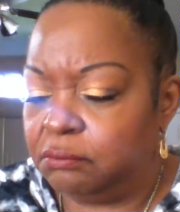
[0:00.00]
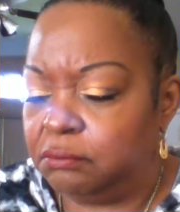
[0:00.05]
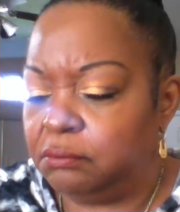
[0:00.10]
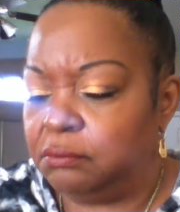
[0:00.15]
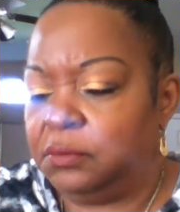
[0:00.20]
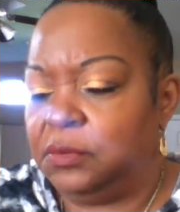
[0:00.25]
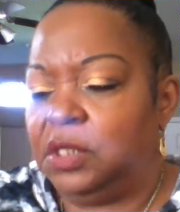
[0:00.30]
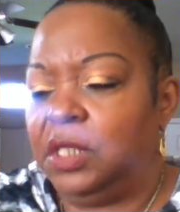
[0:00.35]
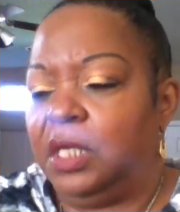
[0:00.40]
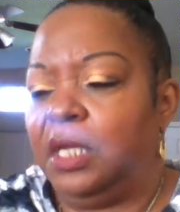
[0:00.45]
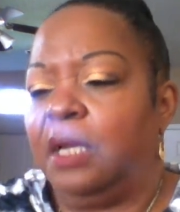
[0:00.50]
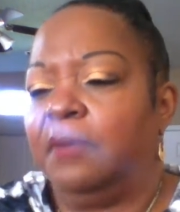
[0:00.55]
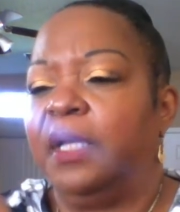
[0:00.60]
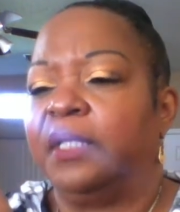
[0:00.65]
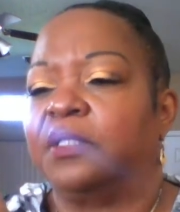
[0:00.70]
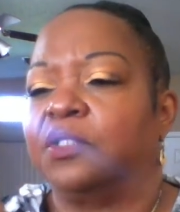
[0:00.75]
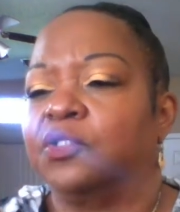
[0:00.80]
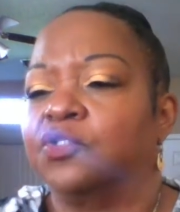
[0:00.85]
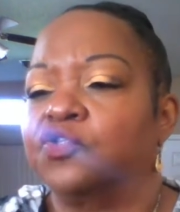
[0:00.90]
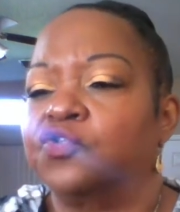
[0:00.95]
yeah, I'm going to
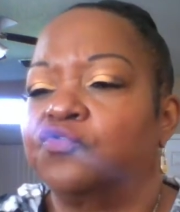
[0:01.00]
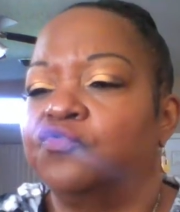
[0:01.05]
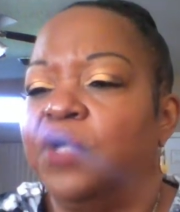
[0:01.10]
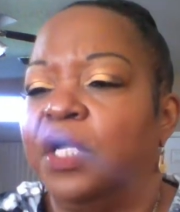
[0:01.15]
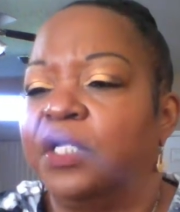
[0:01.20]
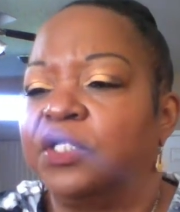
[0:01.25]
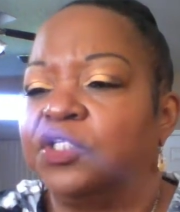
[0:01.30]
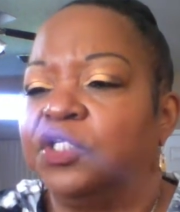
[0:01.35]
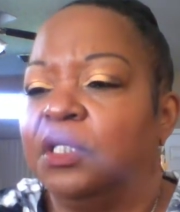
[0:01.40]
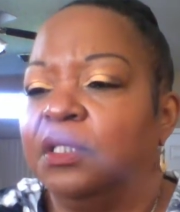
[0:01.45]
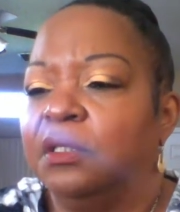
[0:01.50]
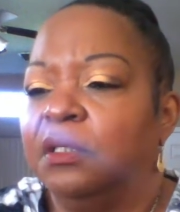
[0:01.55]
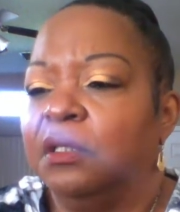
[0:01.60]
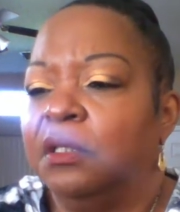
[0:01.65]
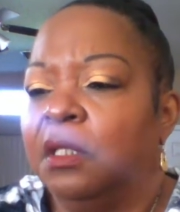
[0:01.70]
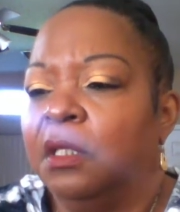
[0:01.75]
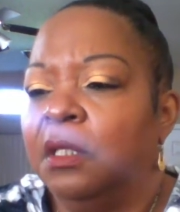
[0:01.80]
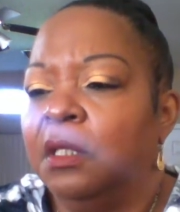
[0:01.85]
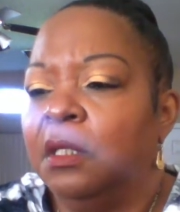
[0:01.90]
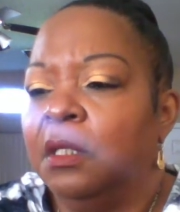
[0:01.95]
have to stretch it.
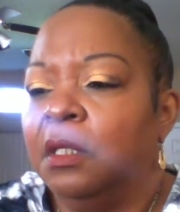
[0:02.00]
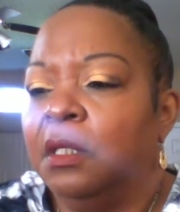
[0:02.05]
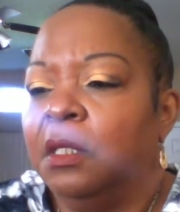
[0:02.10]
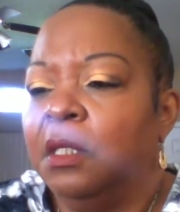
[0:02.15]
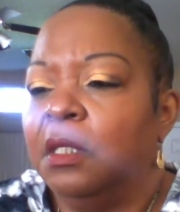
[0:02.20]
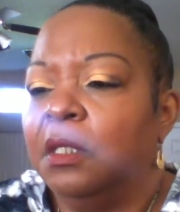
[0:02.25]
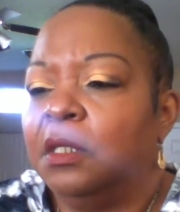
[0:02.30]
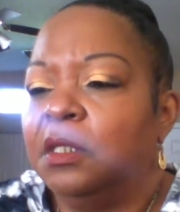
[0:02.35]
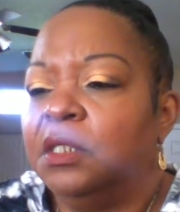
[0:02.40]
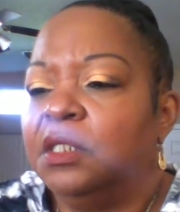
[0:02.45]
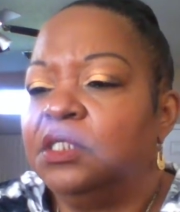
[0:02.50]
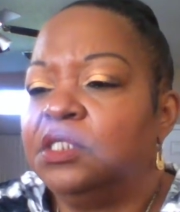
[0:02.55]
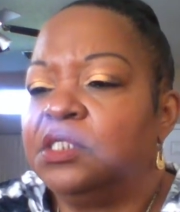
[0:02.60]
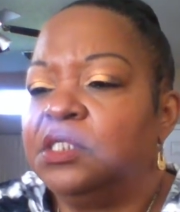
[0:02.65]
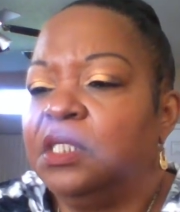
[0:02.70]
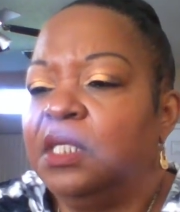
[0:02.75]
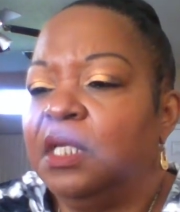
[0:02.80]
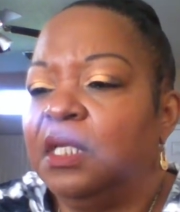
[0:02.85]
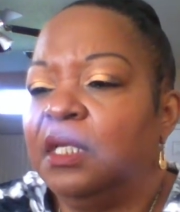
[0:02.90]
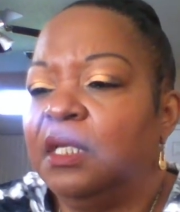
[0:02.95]
Let's
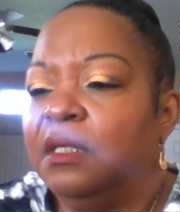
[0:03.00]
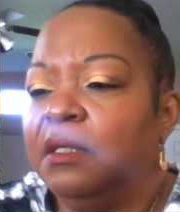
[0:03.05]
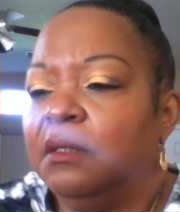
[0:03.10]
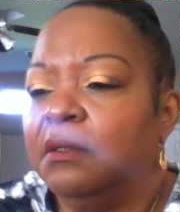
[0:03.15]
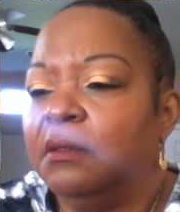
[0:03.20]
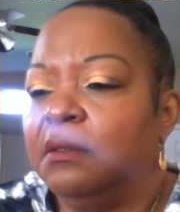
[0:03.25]
see.